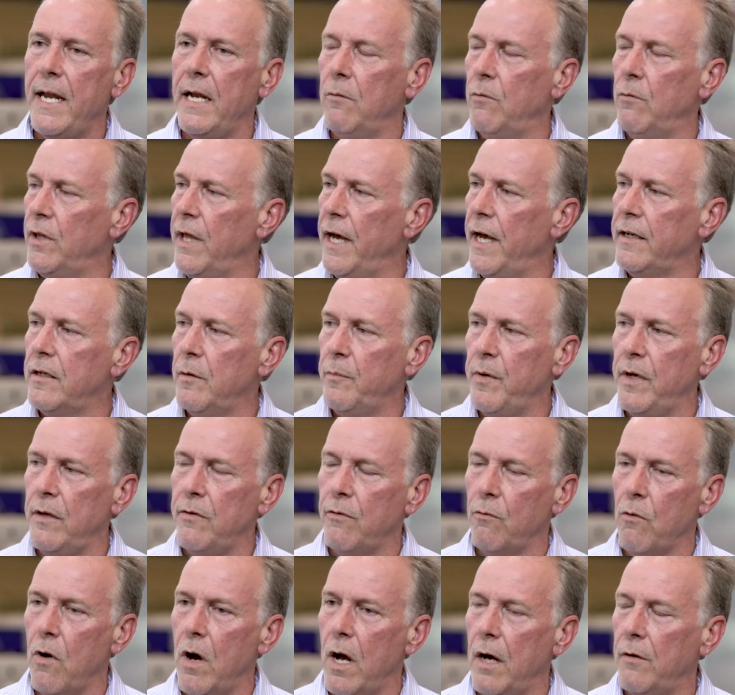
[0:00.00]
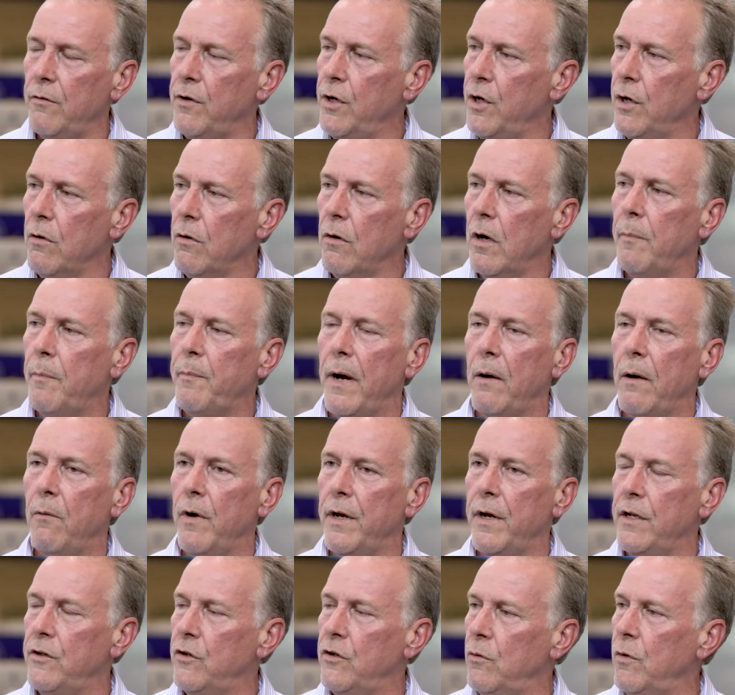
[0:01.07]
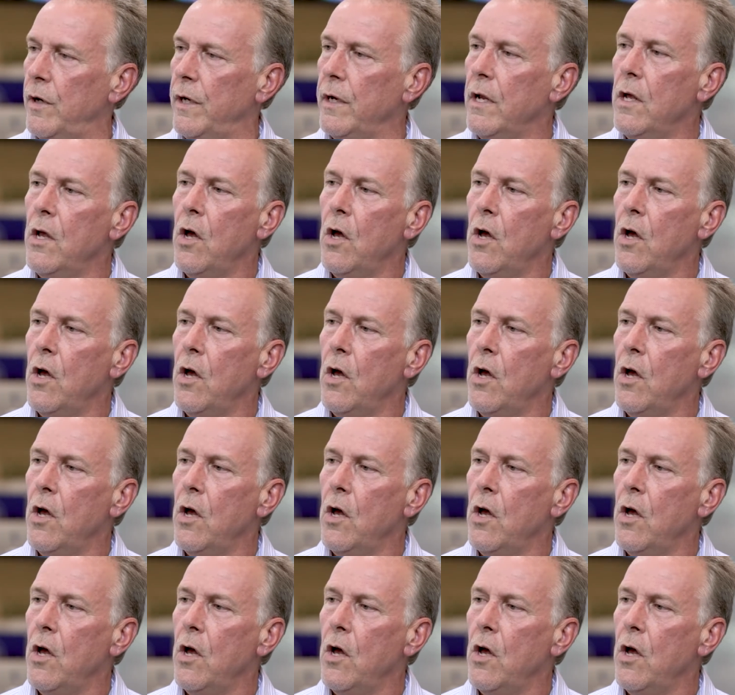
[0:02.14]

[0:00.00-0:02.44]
It would like to be throughout Europe. I want to do it